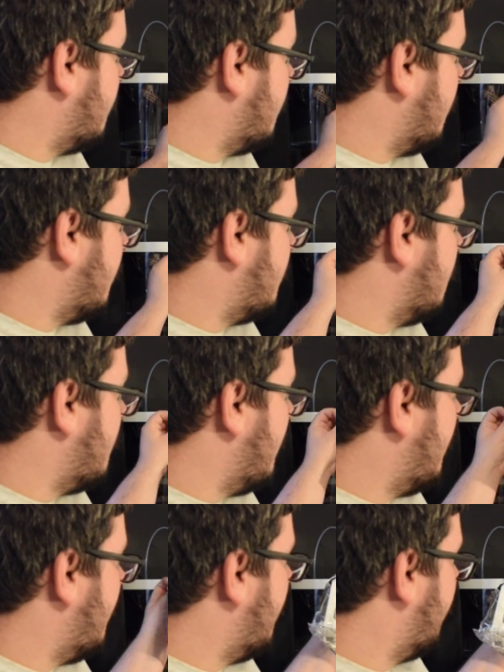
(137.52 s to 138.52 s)
also got this little bit
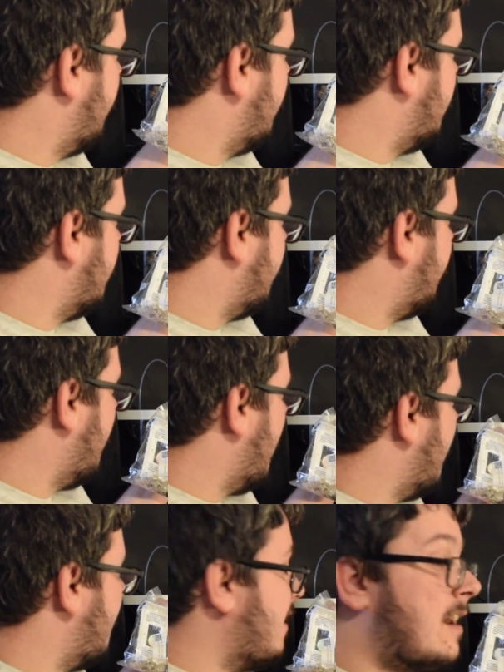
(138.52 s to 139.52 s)
here, which is a
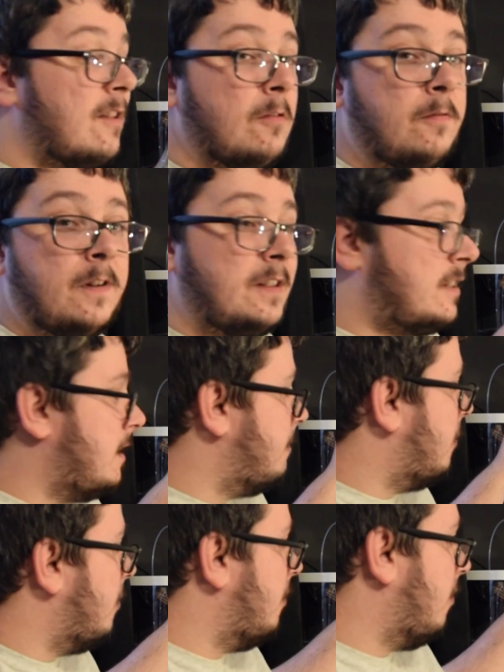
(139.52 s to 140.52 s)
fan and a little thing to
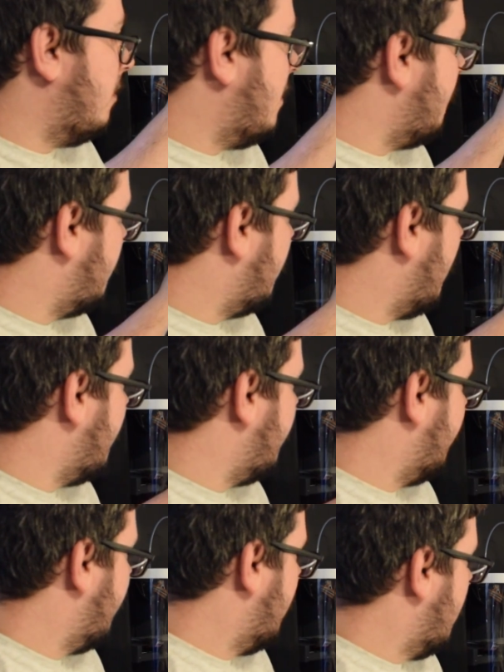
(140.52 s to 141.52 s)
clip on on the other side.
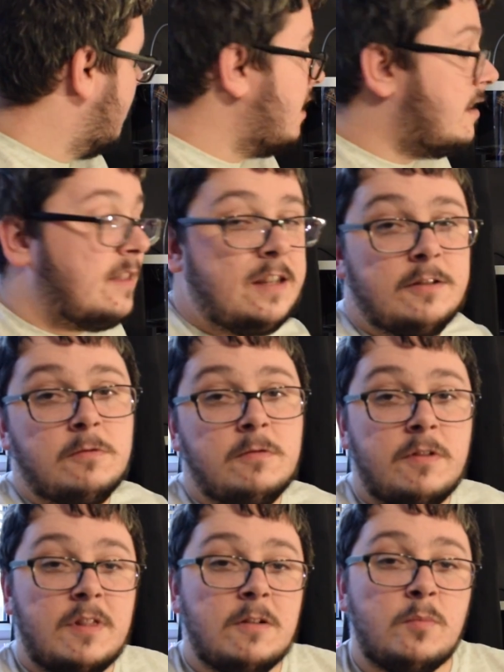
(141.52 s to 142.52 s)
These are all
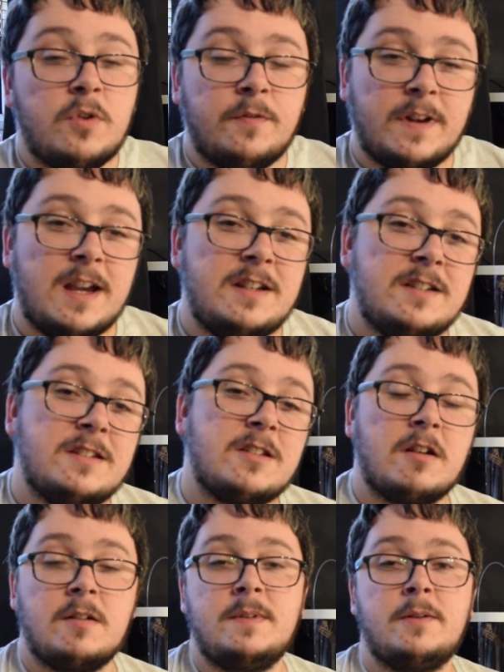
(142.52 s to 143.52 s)
little modifications that
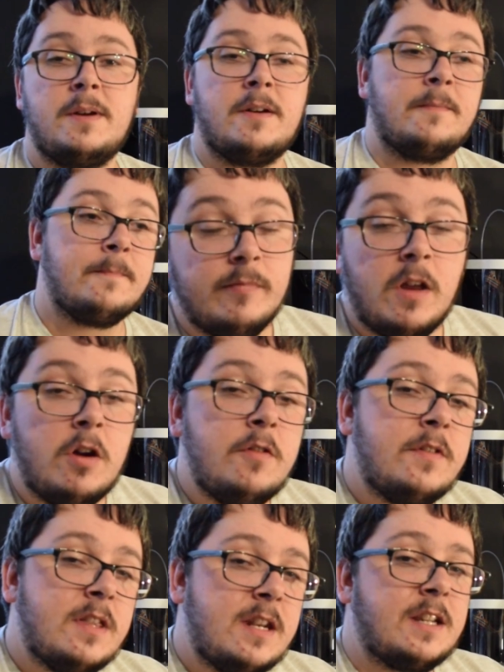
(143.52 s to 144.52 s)
I'm going to be doing
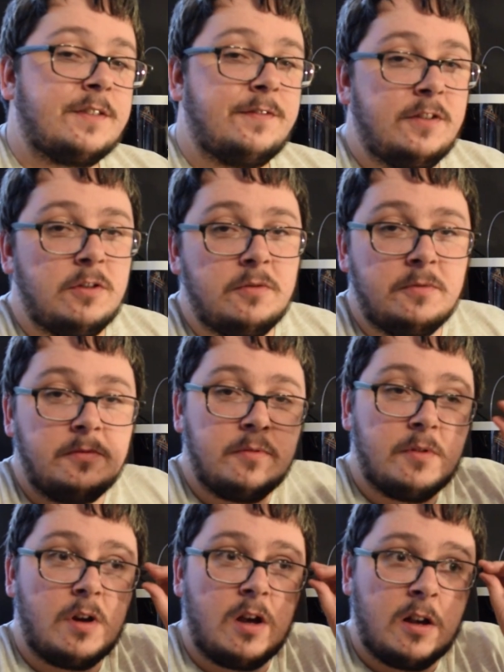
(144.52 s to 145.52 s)
over the next few
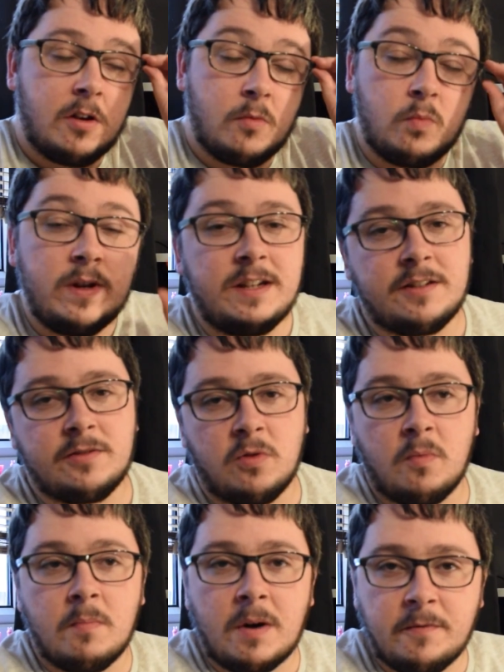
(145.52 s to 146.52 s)
uh, weeks
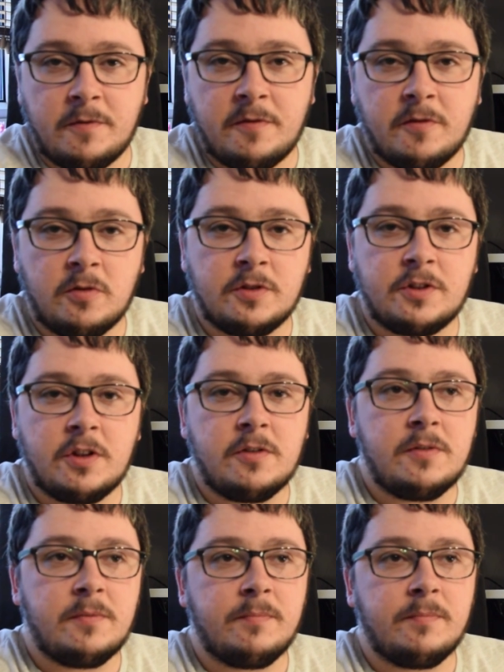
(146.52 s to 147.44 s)
or month or so.